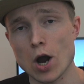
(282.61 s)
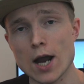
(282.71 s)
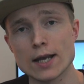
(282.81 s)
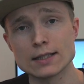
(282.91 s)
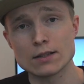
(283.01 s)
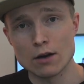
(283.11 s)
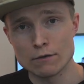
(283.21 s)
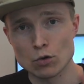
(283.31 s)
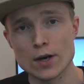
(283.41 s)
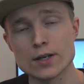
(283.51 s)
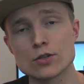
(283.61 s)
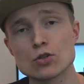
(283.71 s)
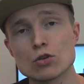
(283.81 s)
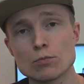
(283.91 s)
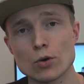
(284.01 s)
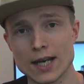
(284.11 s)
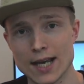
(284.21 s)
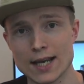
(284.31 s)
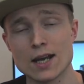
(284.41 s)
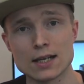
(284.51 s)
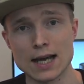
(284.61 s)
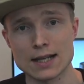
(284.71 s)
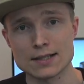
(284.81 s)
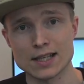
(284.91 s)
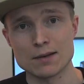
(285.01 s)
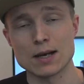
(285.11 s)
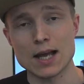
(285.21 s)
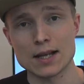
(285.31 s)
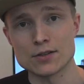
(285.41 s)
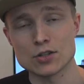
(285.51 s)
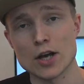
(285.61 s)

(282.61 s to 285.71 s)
I avoid a 2.8 landscape lens.